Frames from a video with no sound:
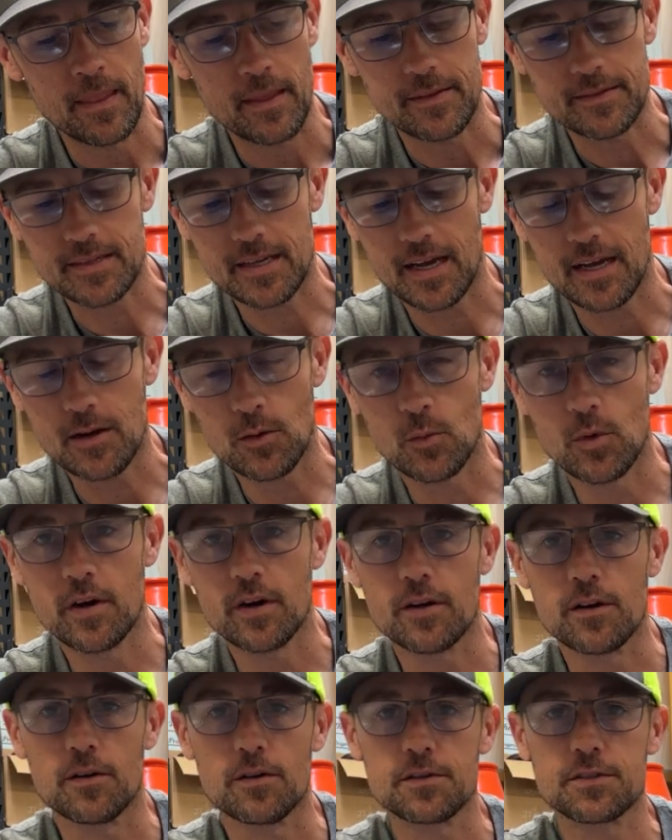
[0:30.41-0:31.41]
It's kind of
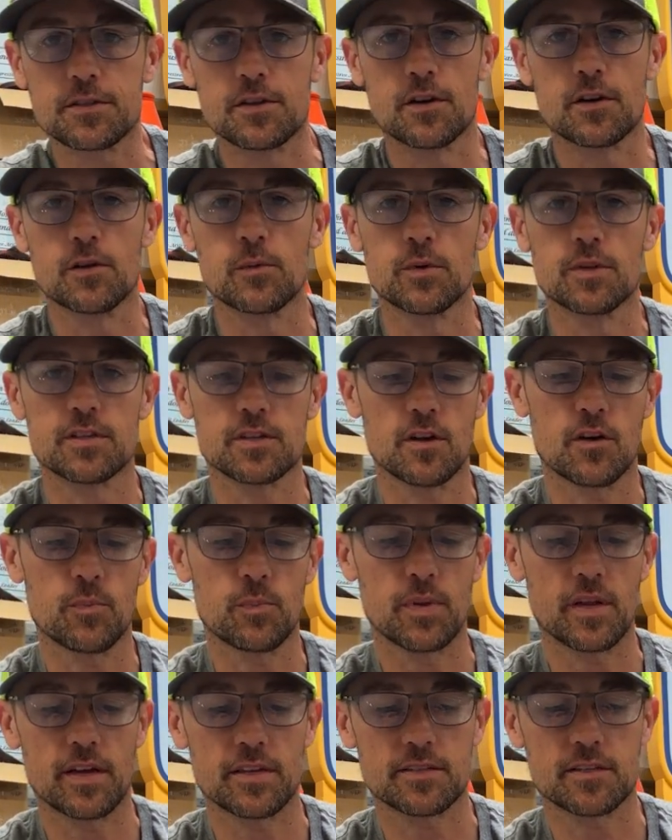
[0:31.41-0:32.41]
where it all started with soft
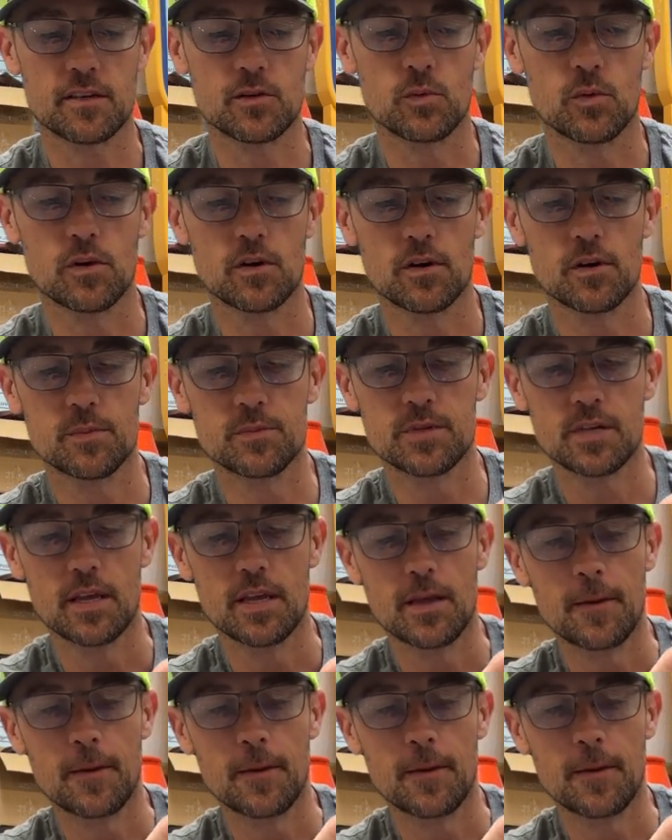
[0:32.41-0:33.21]
plastic worms.